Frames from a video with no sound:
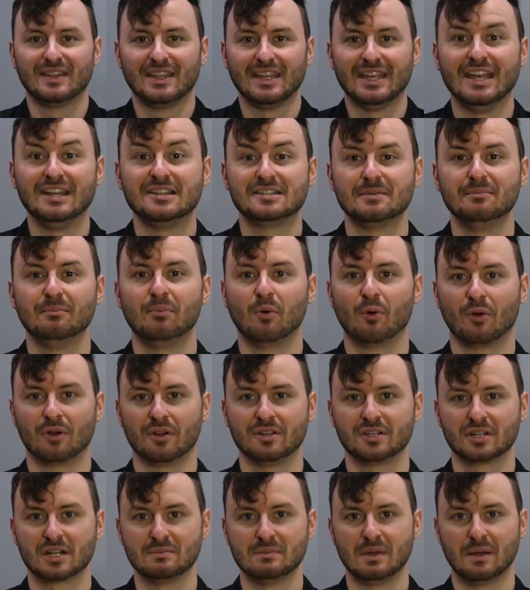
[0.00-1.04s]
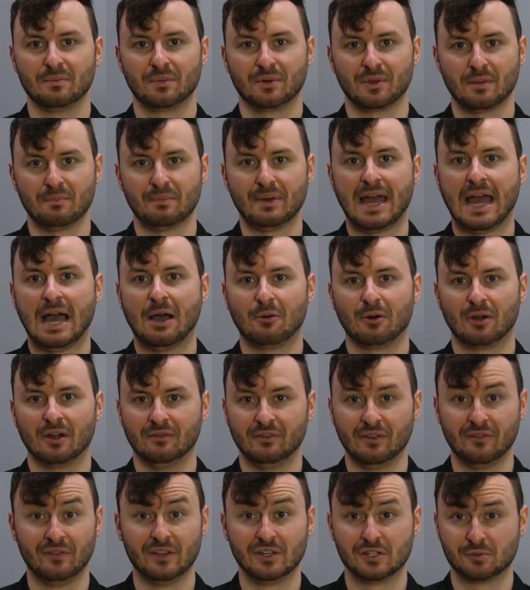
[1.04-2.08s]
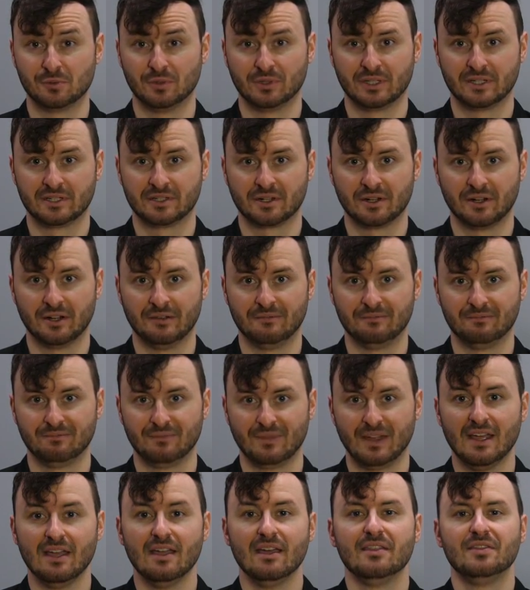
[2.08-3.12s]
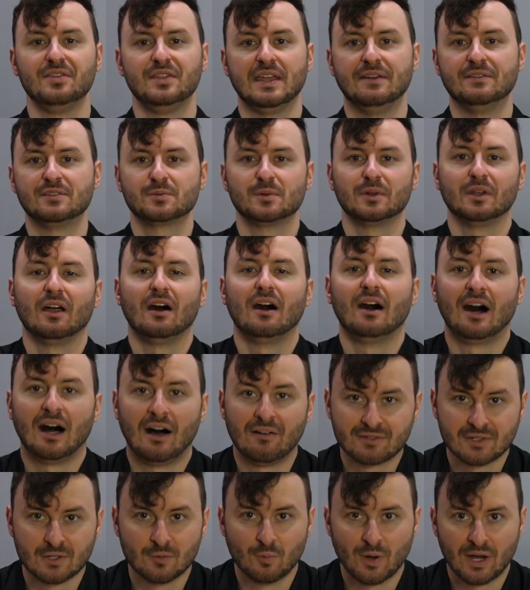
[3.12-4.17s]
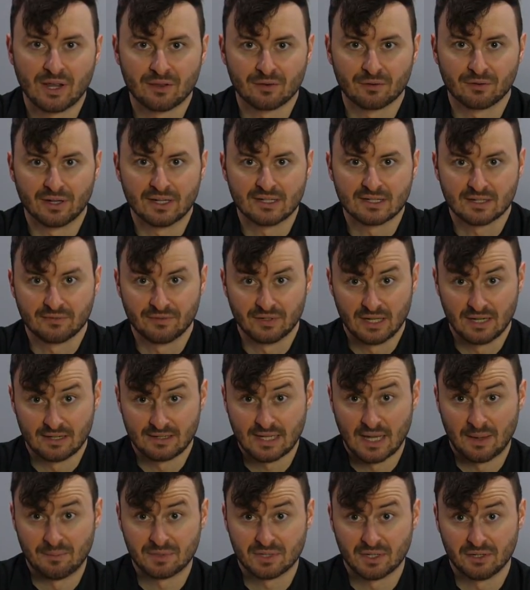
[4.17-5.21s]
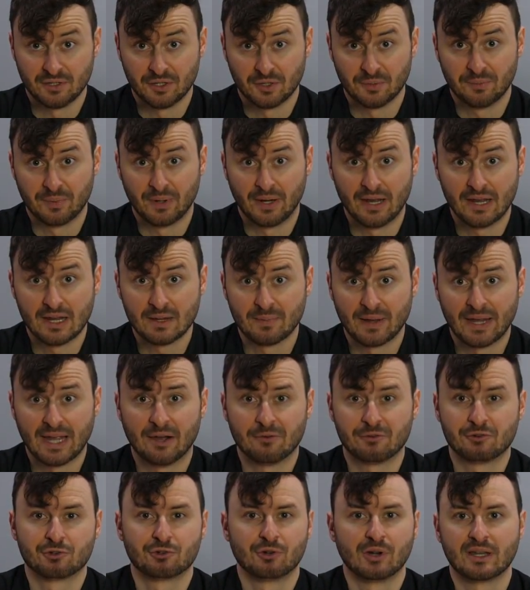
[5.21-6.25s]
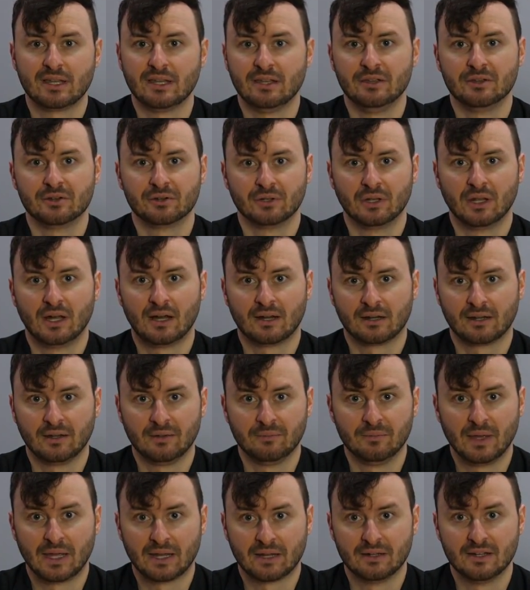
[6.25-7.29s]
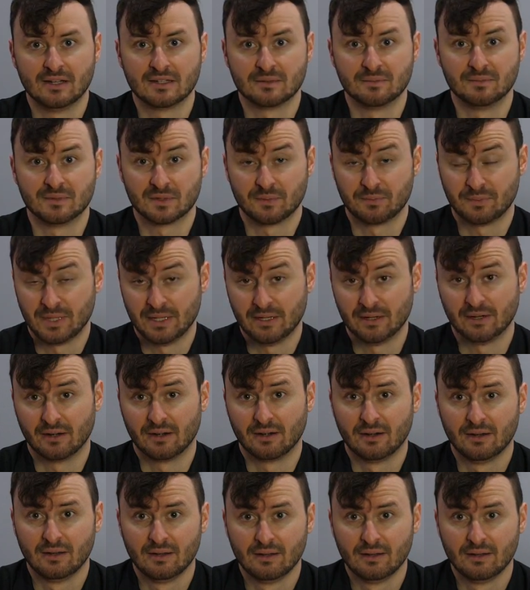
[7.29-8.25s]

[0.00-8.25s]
It's important to remember the power of a visual deterrent. Thieves will often weigh the risk of an attempt on your bike by how tricky your locking mechanisms appear.